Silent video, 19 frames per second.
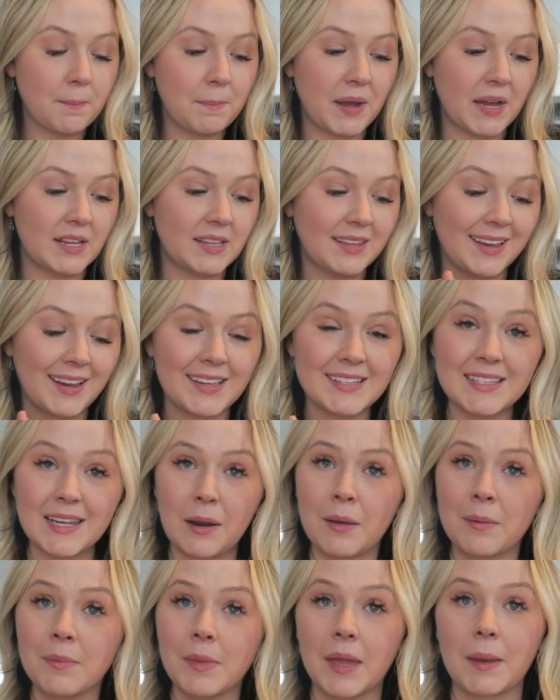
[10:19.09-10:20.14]
But like I said,
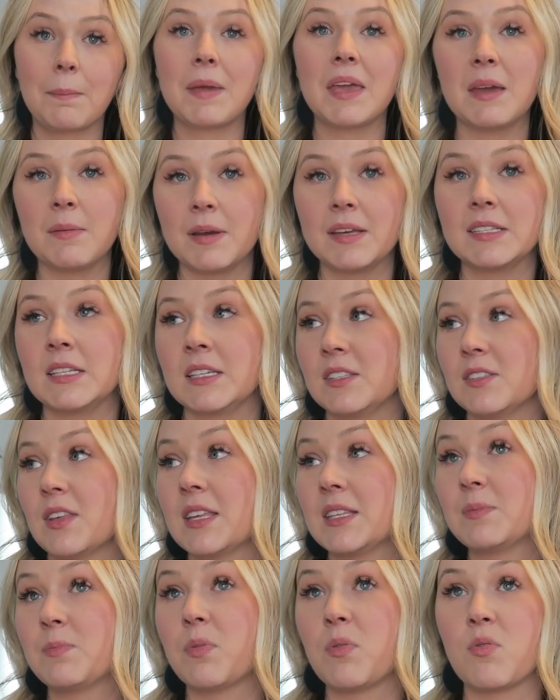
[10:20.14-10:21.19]
I'm like PMSing, so
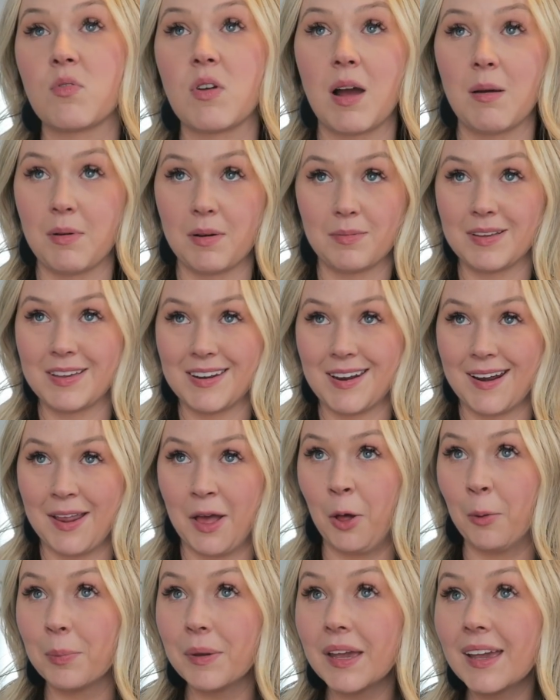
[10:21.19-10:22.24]
that's probably not
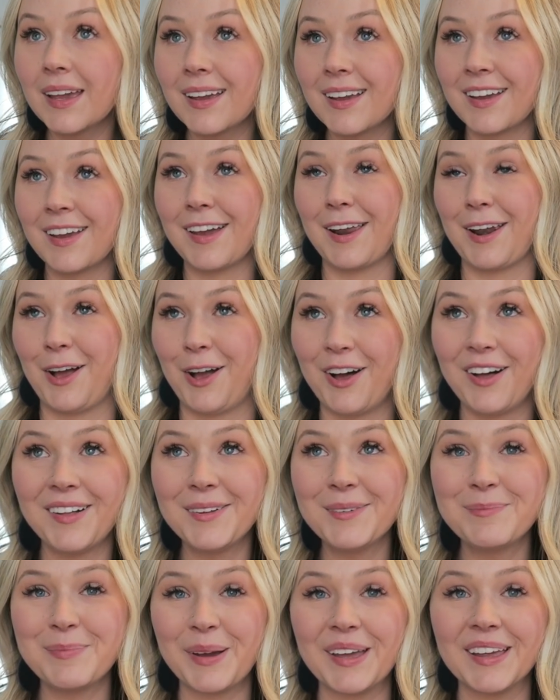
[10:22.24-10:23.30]
helping at
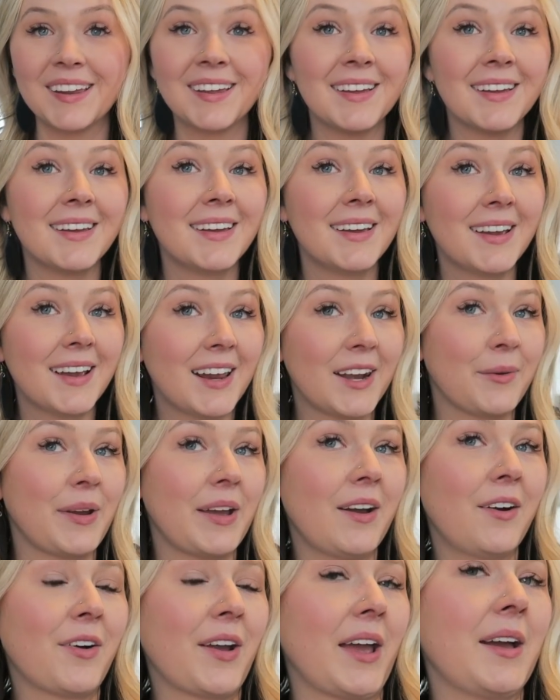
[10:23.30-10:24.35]
all. But
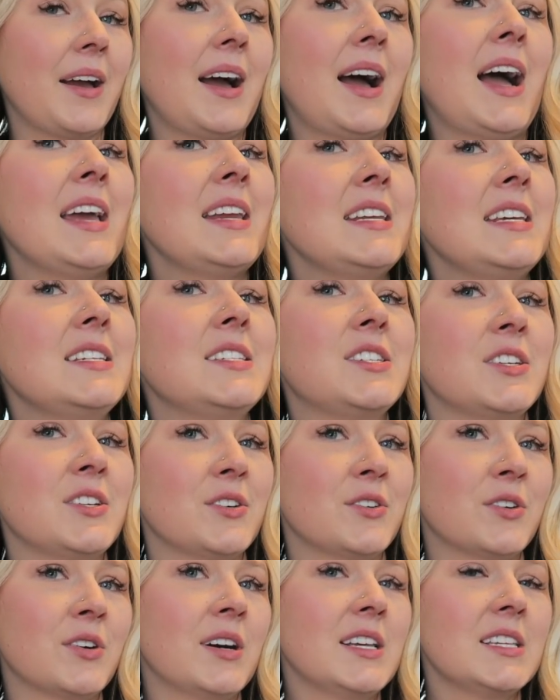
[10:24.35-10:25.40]
anyway, okay, I need
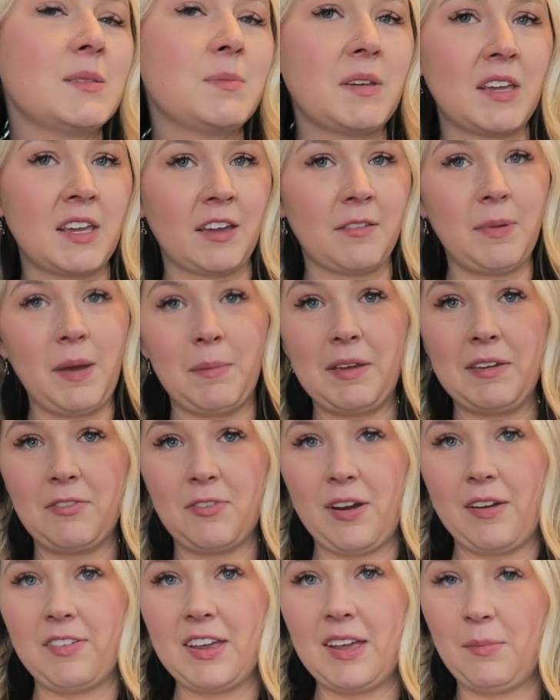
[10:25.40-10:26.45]
to, speaking of Pebby
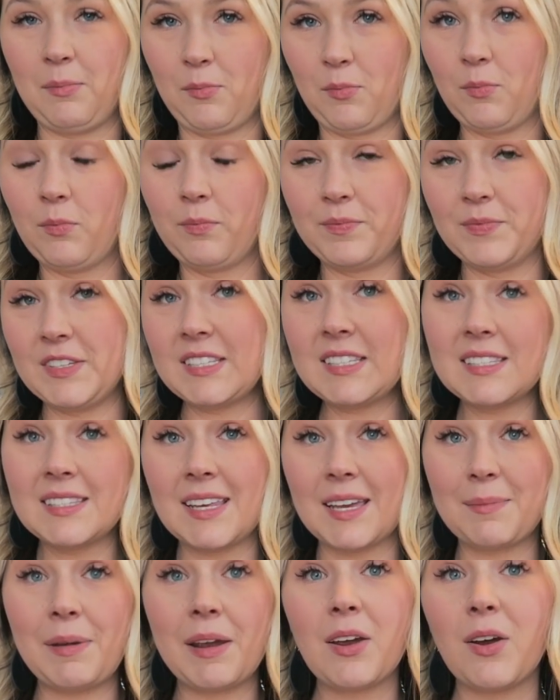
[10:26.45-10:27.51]
Forever, this is
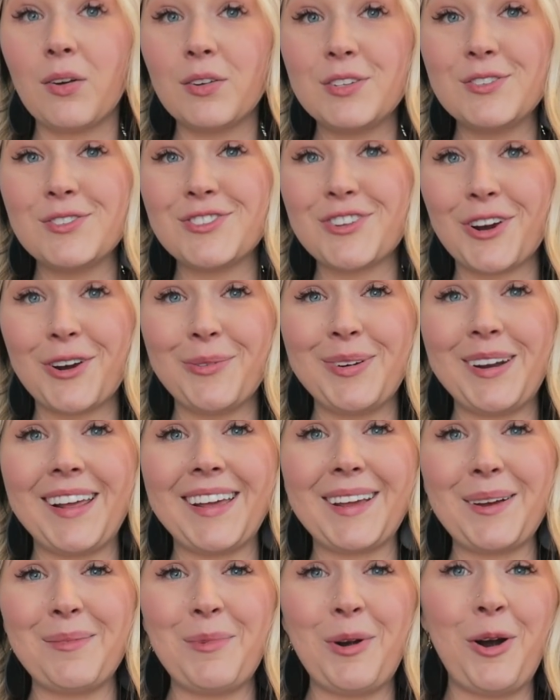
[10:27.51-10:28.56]
like my go-to shirt when
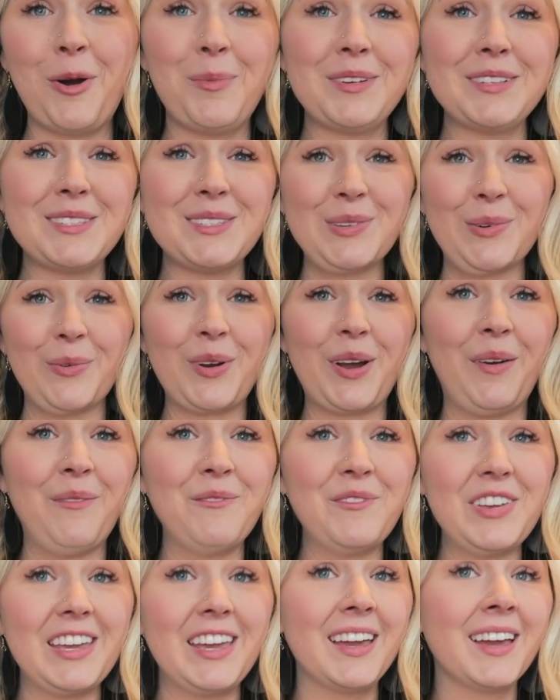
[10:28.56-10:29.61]
I come home, it's so
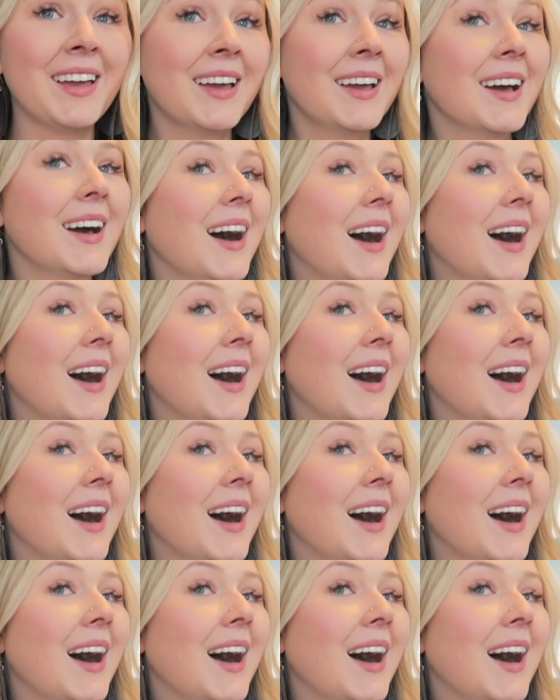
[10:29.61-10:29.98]
comfy.